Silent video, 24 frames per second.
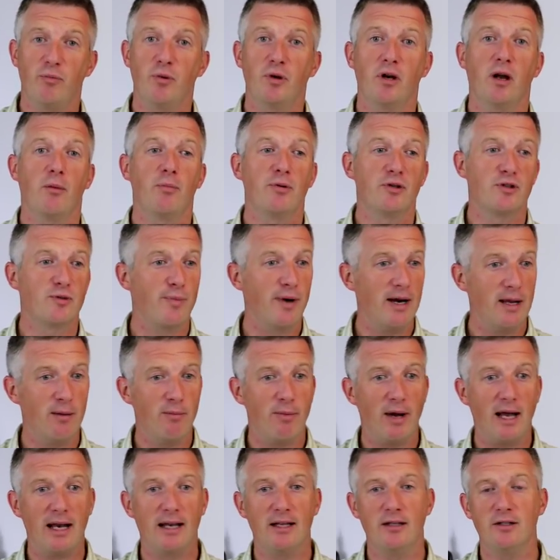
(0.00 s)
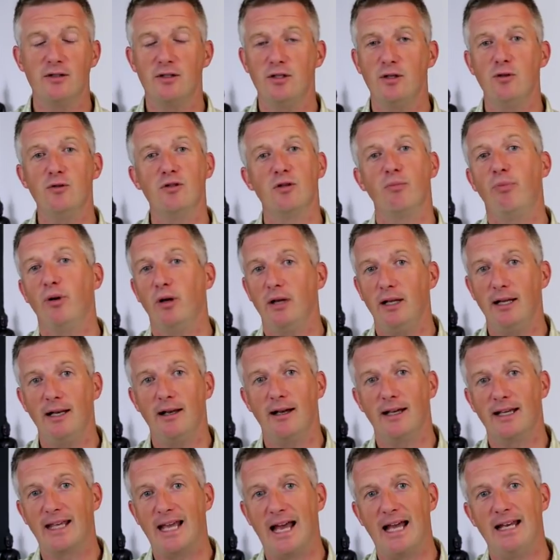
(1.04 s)
Put up a spring balance, use a pulley
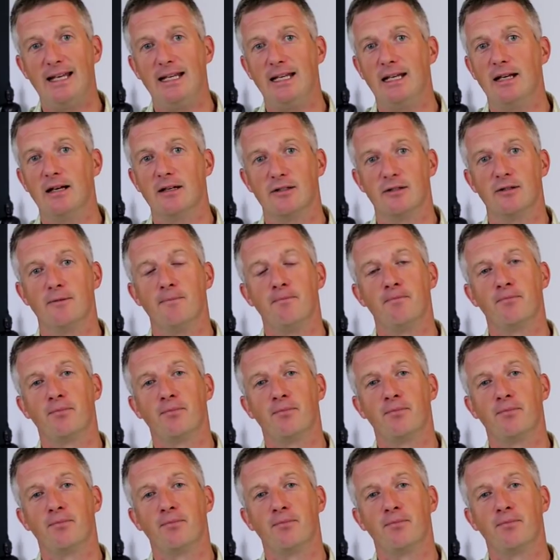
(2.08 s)
like Andy does,